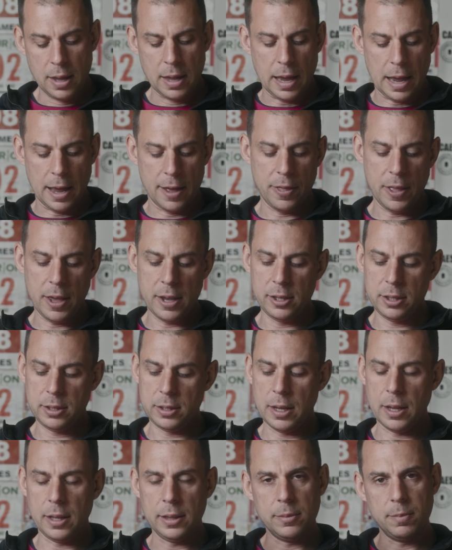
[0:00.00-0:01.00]
And they
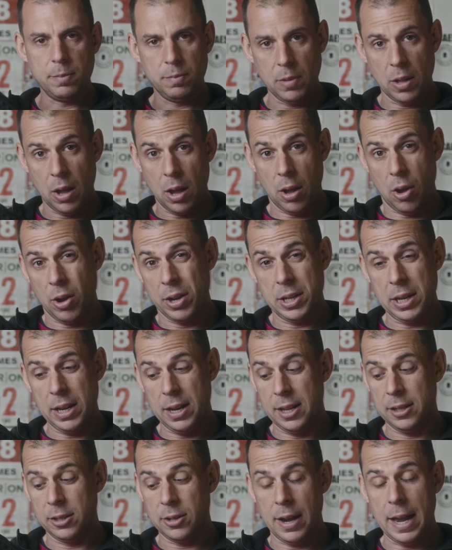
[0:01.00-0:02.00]
sit
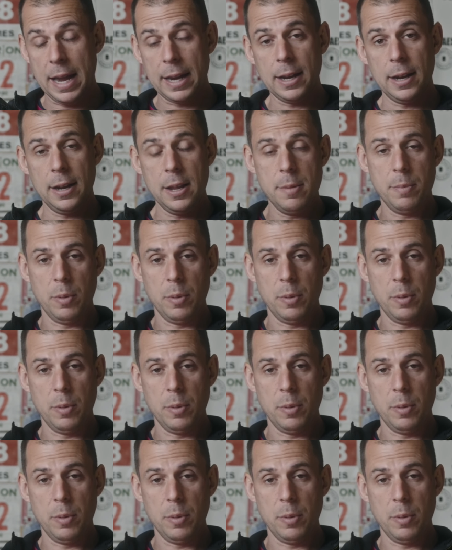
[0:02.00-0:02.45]
ideally diagonally,